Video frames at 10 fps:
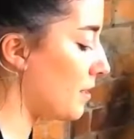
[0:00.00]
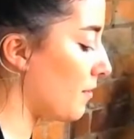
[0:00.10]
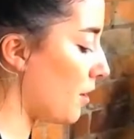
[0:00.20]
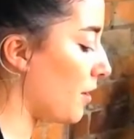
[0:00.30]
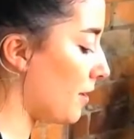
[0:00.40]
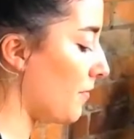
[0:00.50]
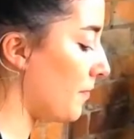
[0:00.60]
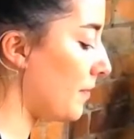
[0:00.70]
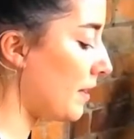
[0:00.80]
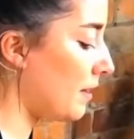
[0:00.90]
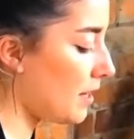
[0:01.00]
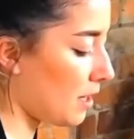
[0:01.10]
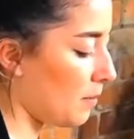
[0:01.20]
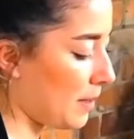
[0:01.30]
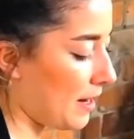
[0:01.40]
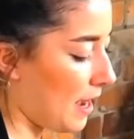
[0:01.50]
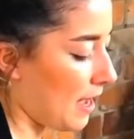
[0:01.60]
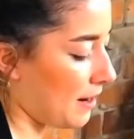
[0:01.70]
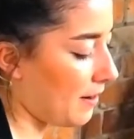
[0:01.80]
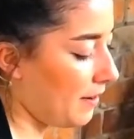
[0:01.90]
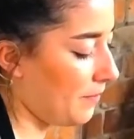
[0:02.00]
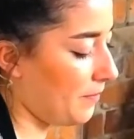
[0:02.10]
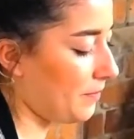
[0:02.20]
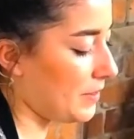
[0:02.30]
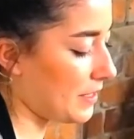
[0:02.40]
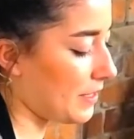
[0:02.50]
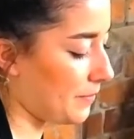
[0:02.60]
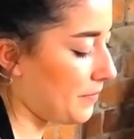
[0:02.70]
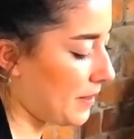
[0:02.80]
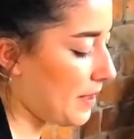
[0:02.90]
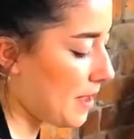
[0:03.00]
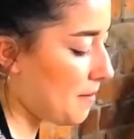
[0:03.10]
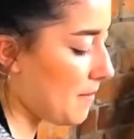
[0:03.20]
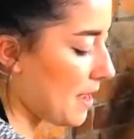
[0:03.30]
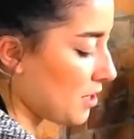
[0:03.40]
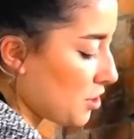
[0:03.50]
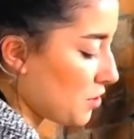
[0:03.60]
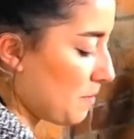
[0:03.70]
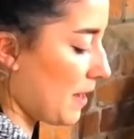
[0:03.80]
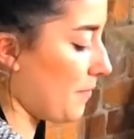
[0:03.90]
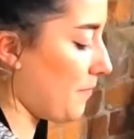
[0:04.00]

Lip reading: It's a little bit harder to match, but